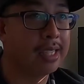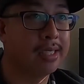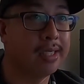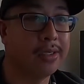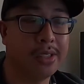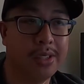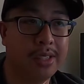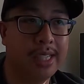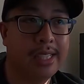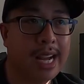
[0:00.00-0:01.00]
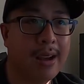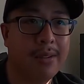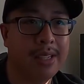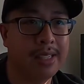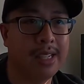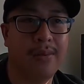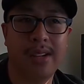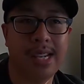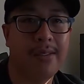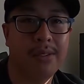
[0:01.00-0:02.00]
And so these have
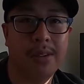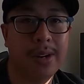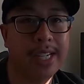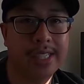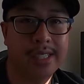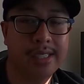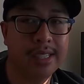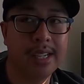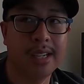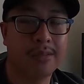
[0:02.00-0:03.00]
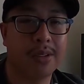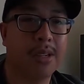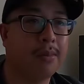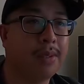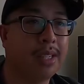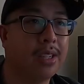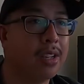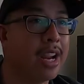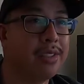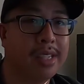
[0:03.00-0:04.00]
different level ranges from, you know,
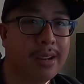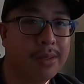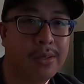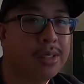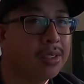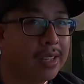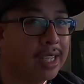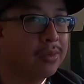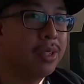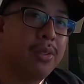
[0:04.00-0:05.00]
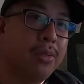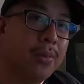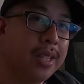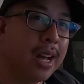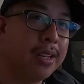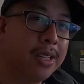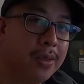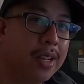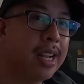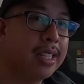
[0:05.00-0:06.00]
your entry level starting at
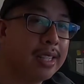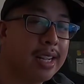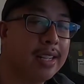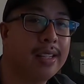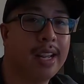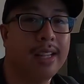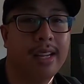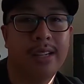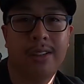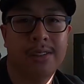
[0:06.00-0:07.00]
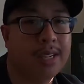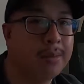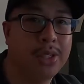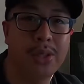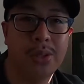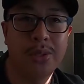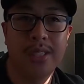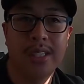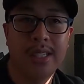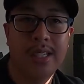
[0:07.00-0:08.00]
$1,299, and then it goes up to
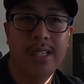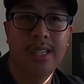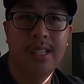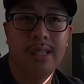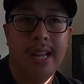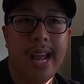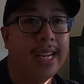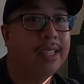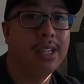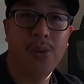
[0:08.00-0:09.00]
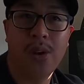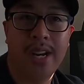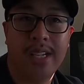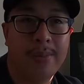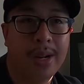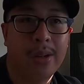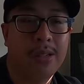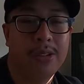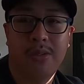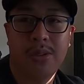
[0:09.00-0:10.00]
anything you want. They make
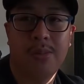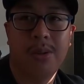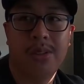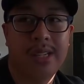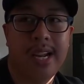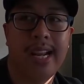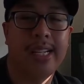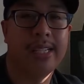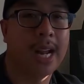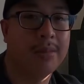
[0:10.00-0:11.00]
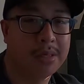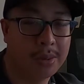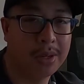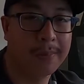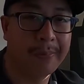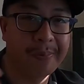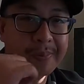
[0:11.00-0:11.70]
coilovers for almost any type of sport.